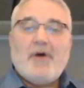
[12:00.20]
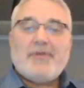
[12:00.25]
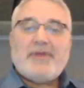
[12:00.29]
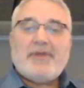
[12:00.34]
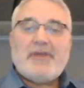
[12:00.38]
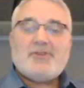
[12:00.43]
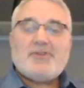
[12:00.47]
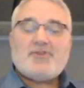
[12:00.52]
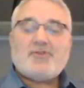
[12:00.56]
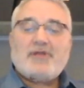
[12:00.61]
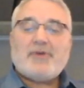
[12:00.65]

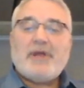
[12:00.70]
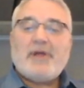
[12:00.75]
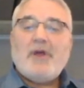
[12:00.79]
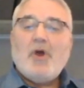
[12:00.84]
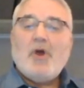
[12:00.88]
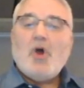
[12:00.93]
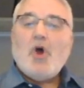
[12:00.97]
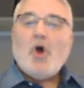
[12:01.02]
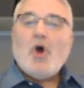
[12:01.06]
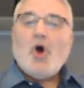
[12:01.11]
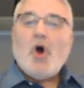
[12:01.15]
history
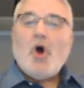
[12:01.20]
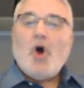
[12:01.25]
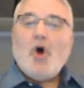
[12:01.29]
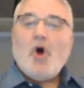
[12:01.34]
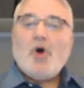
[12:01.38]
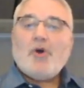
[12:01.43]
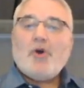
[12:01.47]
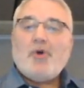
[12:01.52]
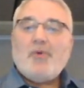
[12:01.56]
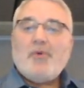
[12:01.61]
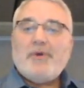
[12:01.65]

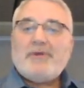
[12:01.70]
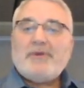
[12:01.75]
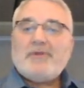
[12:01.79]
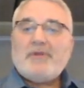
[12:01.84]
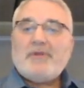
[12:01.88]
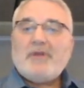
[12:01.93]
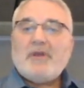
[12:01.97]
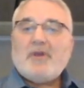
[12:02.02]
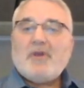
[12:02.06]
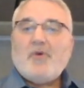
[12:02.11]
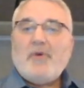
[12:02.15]
all go into
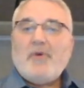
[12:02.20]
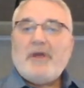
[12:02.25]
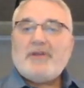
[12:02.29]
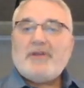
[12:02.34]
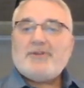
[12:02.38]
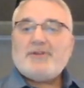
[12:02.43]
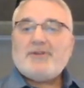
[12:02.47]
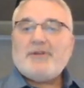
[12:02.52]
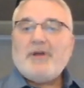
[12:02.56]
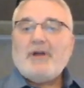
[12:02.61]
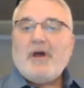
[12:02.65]
the
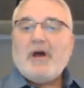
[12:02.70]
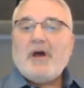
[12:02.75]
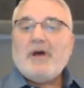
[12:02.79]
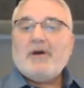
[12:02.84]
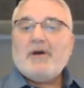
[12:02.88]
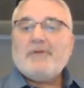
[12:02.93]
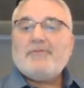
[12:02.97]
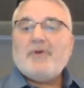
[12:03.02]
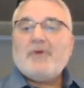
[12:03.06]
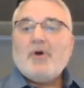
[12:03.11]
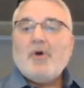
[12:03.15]
equation
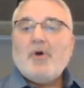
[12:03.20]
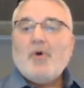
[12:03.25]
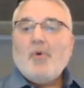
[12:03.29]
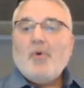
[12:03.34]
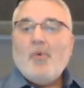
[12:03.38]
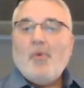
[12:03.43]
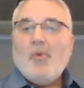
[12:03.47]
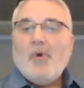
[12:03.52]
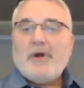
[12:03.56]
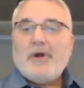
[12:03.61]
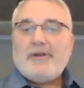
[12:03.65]
of
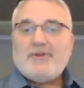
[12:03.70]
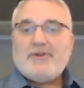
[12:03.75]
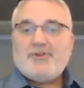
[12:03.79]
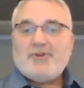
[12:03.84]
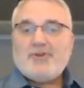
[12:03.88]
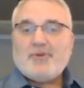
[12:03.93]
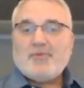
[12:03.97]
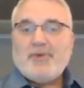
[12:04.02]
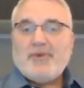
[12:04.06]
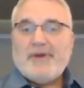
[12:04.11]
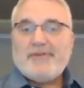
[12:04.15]
what is
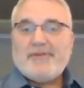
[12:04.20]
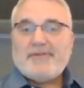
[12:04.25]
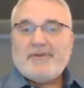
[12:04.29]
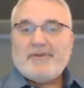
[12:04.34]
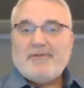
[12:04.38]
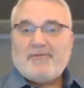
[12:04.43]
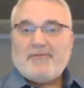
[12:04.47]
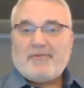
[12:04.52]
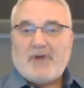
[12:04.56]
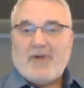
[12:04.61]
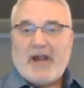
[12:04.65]
your risk
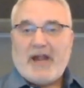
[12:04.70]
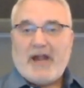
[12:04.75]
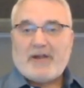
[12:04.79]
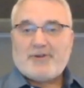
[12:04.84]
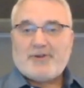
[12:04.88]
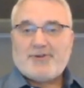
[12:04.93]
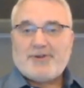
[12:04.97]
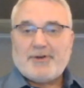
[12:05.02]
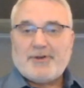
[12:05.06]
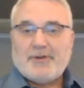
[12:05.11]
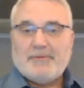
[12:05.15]
of
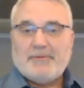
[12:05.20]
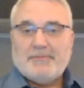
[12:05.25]
fracture.